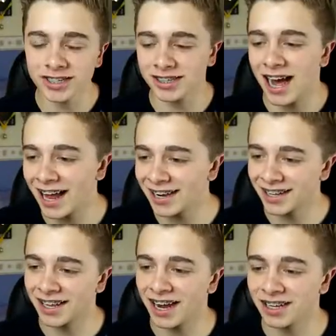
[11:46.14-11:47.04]
it,
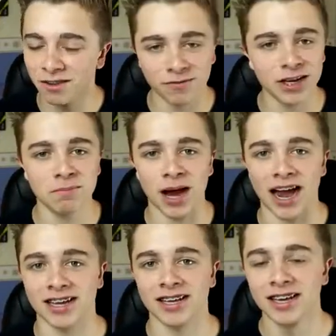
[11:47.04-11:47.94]
and getting the
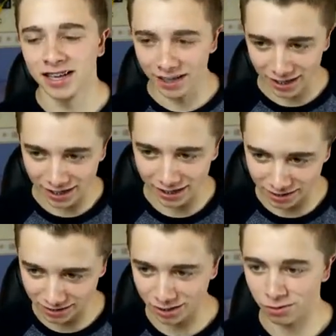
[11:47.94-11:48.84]
feedback.
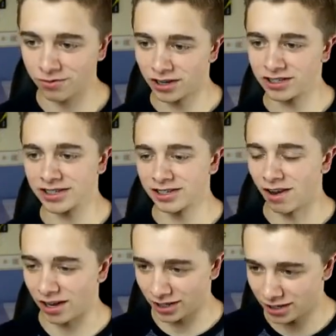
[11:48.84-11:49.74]
Until the first
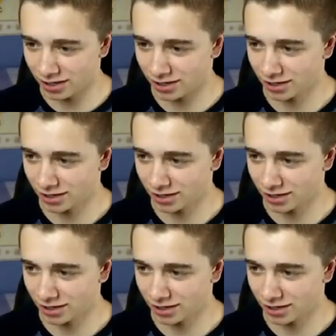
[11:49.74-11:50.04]
dislike.